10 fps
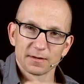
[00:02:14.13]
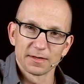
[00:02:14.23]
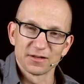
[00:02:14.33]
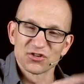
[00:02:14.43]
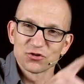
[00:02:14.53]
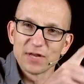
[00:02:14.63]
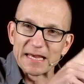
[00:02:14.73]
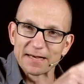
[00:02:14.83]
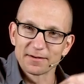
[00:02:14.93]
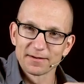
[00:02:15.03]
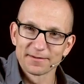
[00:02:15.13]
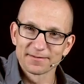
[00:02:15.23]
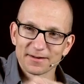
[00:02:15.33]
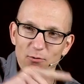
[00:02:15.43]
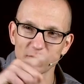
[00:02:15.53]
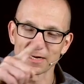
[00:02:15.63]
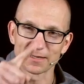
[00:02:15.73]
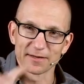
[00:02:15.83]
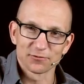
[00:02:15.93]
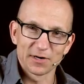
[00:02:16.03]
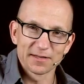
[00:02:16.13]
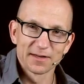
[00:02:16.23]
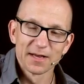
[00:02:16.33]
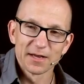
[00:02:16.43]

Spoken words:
little snake going like this, right?